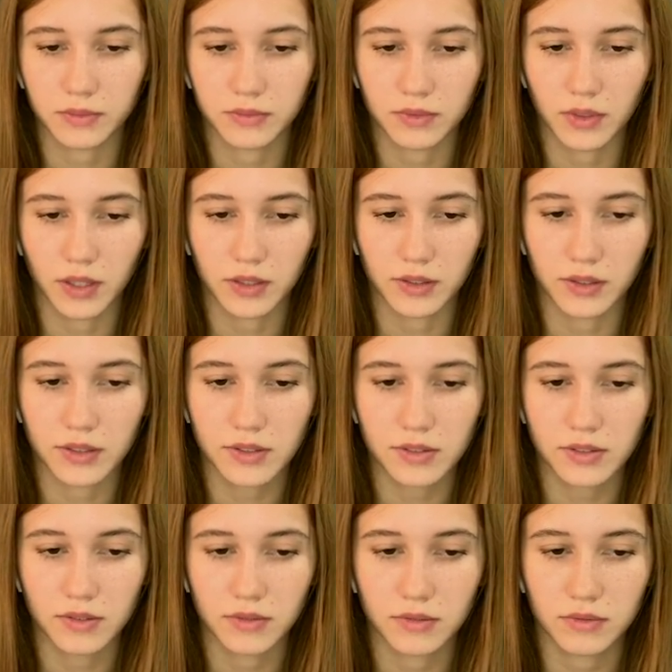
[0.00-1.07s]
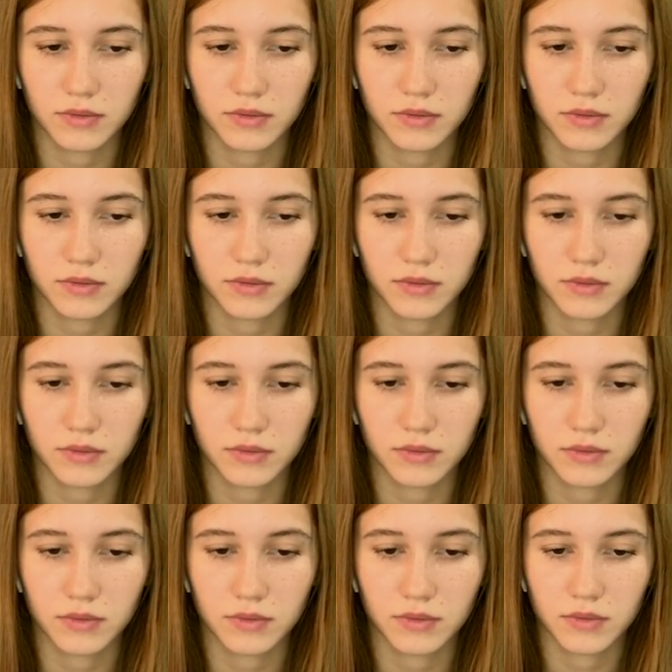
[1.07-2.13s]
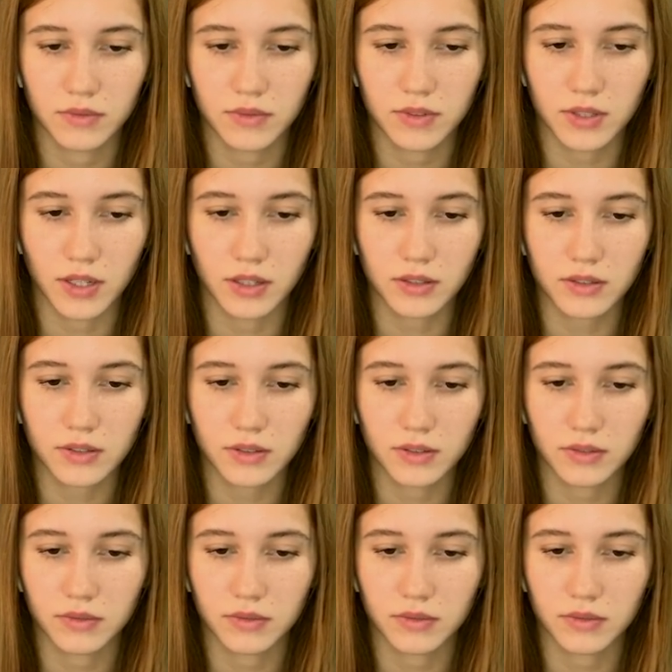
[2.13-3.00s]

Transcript: and this settings.